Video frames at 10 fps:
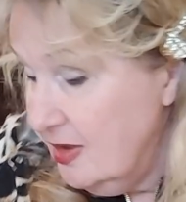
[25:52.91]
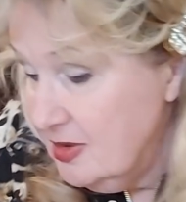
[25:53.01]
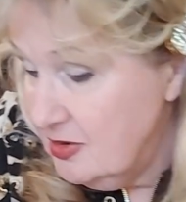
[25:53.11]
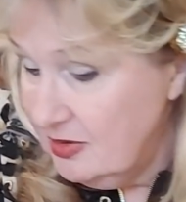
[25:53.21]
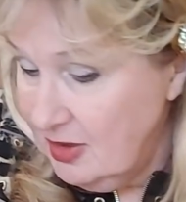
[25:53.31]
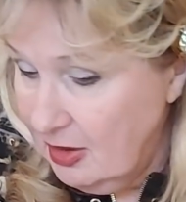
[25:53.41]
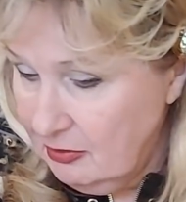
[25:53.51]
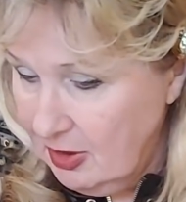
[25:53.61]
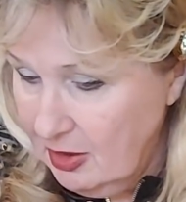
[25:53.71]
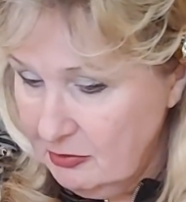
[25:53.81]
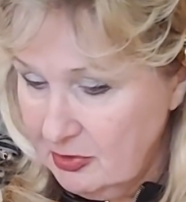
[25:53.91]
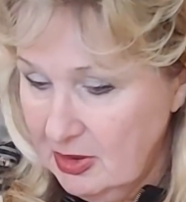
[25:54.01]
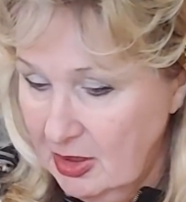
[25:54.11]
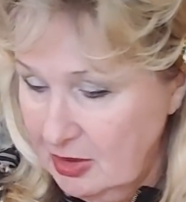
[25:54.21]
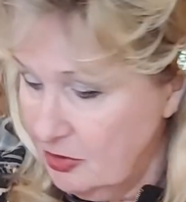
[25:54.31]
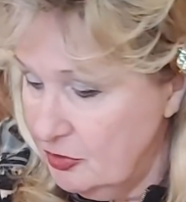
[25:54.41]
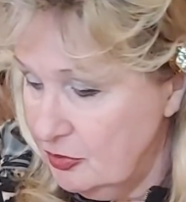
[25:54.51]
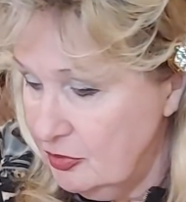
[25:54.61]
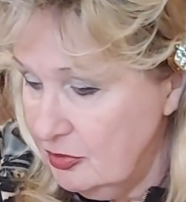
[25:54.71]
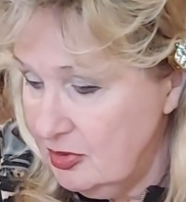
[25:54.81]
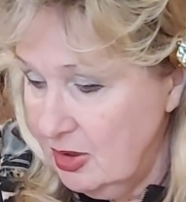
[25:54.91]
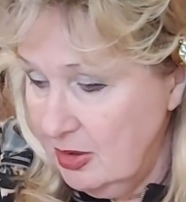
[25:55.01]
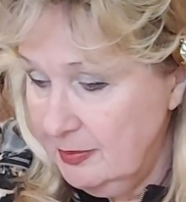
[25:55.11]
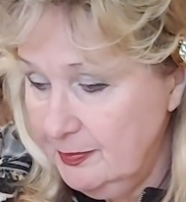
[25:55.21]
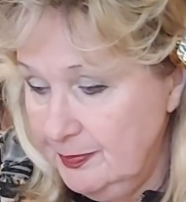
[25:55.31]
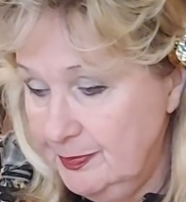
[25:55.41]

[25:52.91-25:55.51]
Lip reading: So now I would like to do the